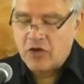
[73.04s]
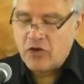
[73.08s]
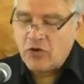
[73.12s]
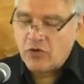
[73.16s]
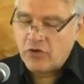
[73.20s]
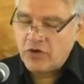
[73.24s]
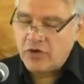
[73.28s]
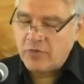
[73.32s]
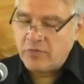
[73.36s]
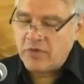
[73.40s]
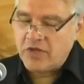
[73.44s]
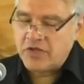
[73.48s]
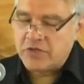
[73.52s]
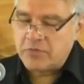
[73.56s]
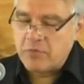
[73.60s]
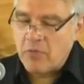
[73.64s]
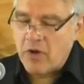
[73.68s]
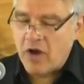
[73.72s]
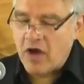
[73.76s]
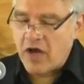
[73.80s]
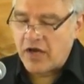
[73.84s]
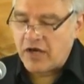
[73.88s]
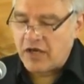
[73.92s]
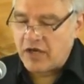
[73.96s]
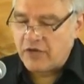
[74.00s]
According to Miss
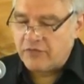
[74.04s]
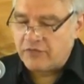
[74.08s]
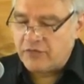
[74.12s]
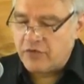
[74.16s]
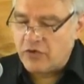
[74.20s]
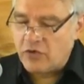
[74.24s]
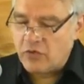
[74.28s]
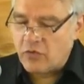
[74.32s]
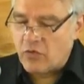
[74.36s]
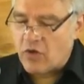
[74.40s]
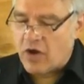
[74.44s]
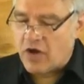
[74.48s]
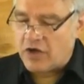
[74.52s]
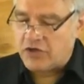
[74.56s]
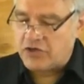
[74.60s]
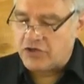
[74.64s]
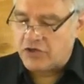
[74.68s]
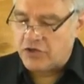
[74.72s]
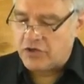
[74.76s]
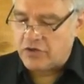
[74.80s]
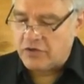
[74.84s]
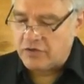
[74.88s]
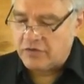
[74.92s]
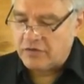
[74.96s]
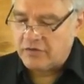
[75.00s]
Maudie, a foot
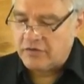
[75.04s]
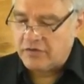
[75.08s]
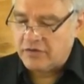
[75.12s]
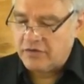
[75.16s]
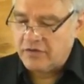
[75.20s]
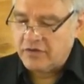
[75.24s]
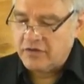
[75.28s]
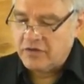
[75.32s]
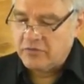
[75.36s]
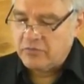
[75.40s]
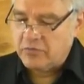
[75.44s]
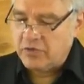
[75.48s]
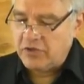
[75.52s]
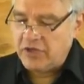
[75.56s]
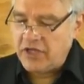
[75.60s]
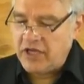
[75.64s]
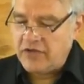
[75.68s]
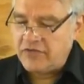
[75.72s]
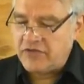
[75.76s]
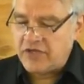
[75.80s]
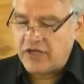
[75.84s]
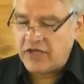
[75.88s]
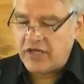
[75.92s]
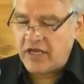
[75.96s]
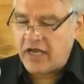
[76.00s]
washer
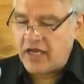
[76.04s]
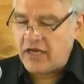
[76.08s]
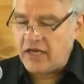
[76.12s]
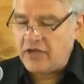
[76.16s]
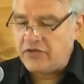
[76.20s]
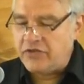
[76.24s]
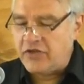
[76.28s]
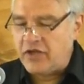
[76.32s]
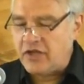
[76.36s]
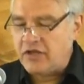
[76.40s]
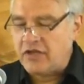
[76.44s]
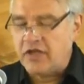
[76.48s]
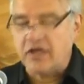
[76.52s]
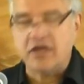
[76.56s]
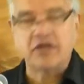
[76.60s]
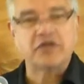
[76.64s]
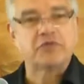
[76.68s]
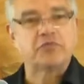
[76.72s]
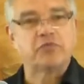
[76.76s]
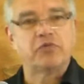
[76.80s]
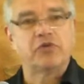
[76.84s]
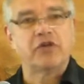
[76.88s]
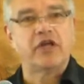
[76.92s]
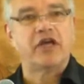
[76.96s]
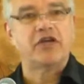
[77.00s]
believes that anything that
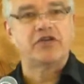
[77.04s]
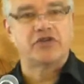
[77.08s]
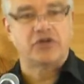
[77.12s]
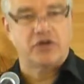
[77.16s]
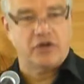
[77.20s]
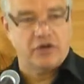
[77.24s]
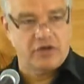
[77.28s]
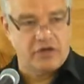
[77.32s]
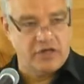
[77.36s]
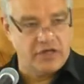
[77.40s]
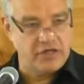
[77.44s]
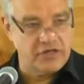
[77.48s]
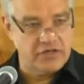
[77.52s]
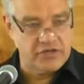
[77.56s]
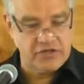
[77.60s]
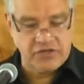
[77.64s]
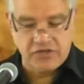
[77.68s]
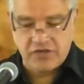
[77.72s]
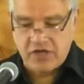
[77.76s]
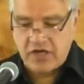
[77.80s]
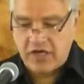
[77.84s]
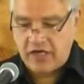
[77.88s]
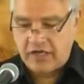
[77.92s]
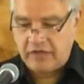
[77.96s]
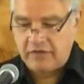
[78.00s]
is pleasure is
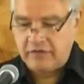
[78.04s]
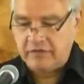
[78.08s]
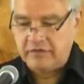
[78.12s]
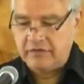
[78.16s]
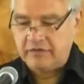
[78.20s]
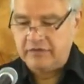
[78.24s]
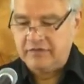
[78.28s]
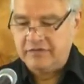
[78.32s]
sin.